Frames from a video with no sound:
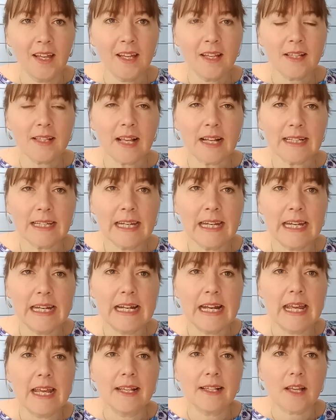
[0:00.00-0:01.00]
Sateen
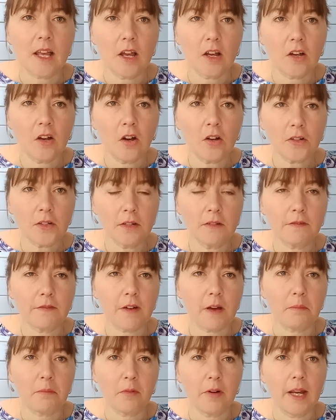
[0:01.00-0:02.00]
is a cotton
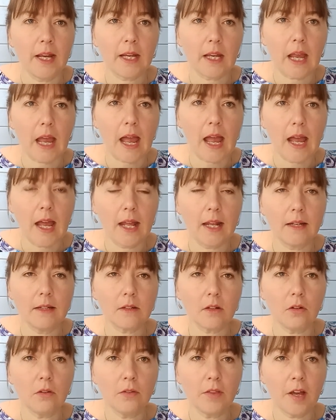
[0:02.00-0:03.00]
fabric, and
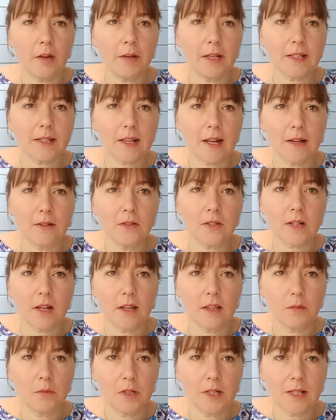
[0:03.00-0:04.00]
although it sounds like
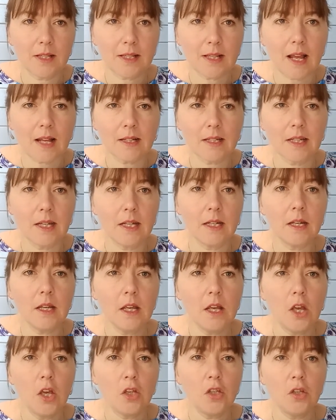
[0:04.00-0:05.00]
the word satin,
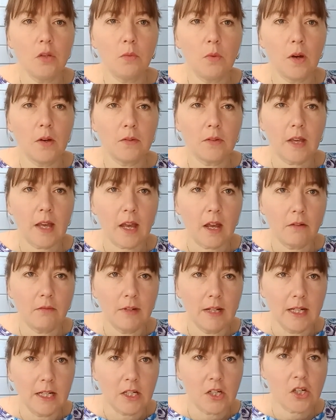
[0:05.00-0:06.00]
you won't get a
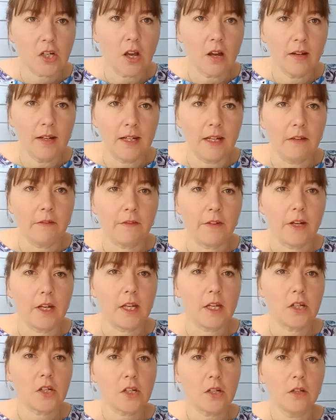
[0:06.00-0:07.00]
really shiny
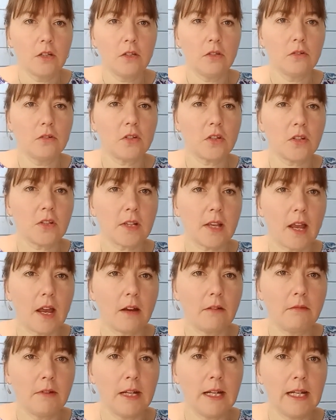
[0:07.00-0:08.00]
finish. You'll just get
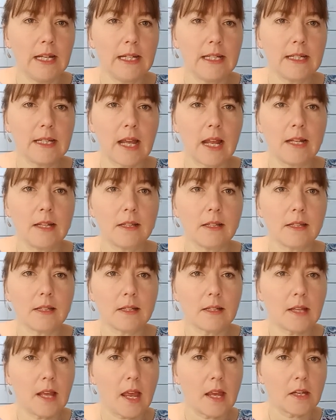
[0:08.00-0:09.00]
a really dense,
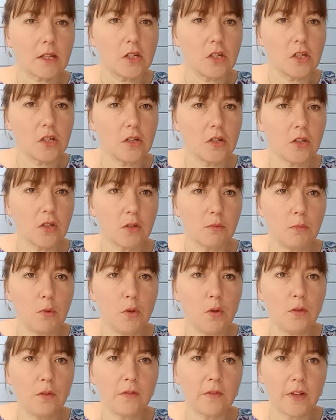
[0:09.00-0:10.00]
textured,
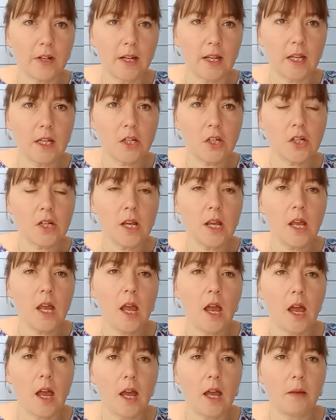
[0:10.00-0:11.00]
smooth finish
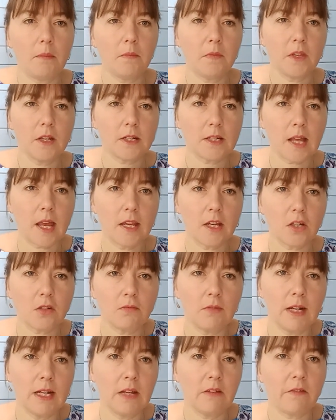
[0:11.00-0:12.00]
um, that takes
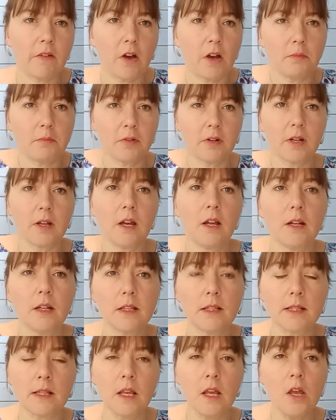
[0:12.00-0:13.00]
really vibrant
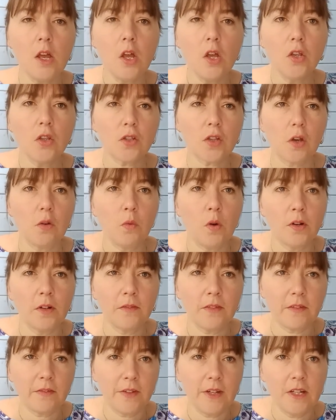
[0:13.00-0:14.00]
colours. So one of
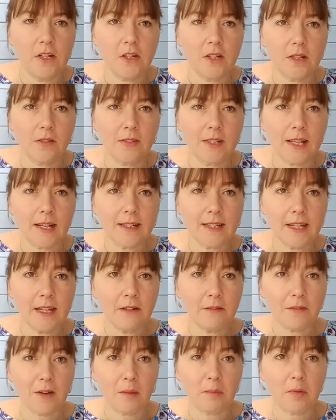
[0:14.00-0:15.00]
the features of
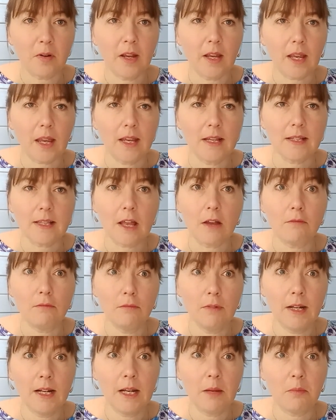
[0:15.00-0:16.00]
sateen fabric is their
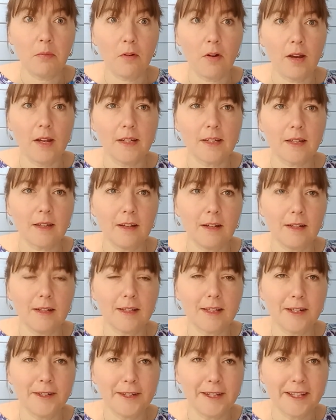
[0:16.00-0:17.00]
really bright colours
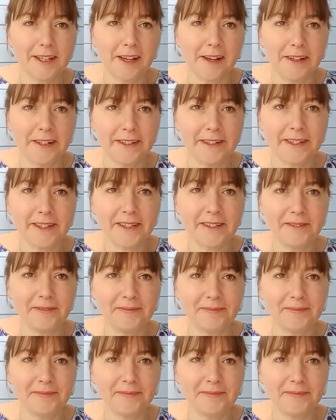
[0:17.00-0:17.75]
and designs.